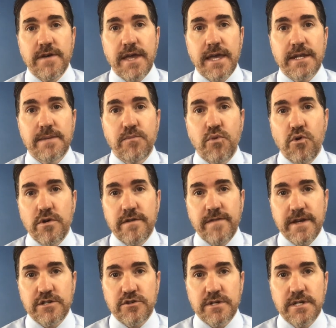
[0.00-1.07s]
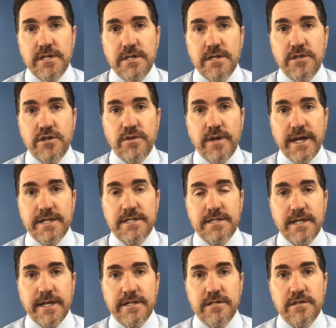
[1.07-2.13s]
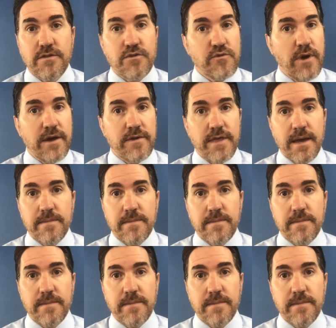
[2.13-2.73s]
at any port of entry in the United States throughout that